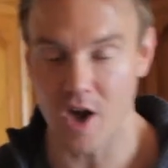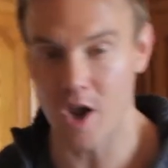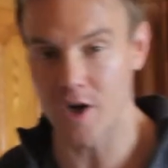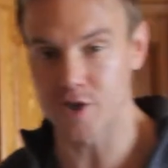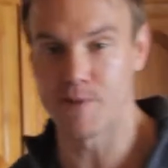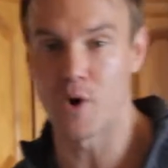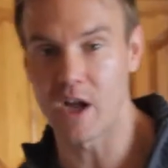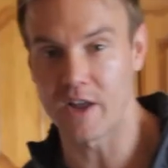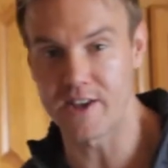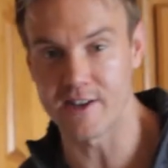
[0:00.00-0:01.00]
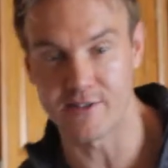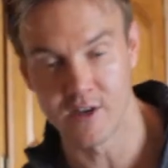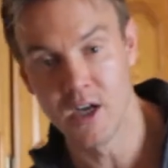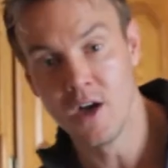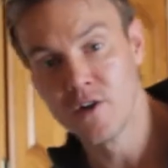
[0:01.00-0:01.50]
a large meal like this.
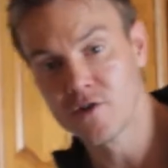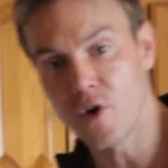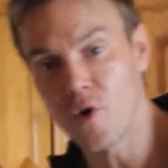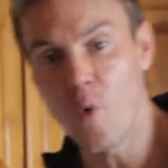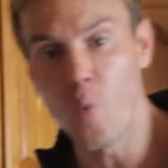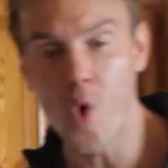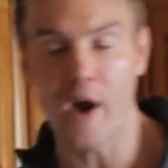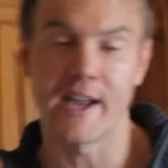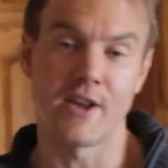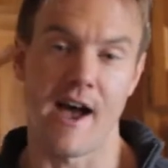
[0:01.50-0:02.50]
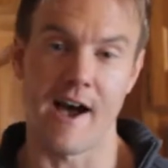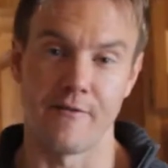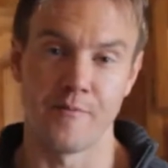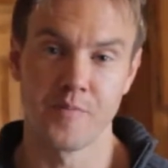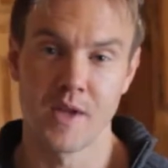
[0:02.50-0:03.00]
So what can you have?